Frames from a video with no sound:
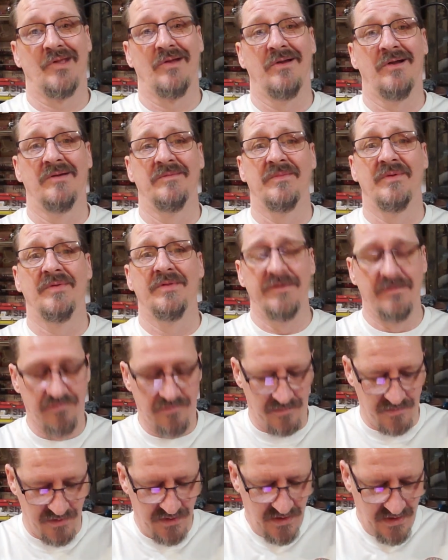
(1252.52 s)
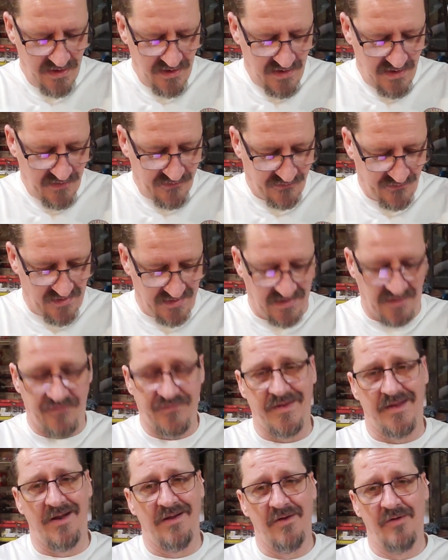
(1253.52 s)
unbelievable. So, like I
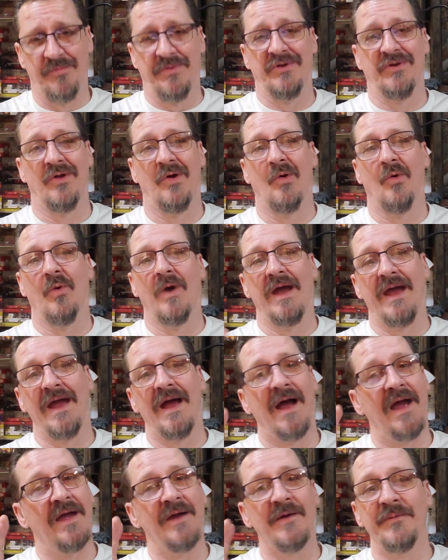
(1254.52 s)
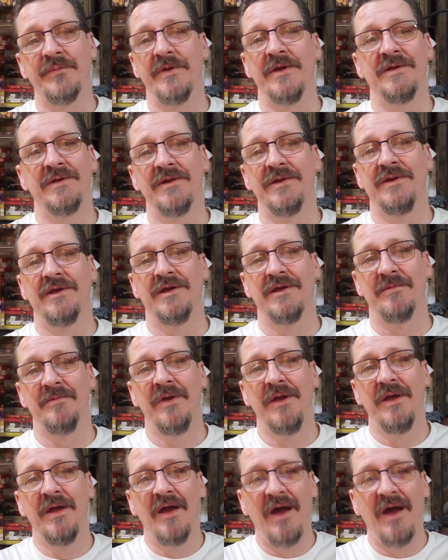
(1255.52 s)
said, I hope in no way I offended him.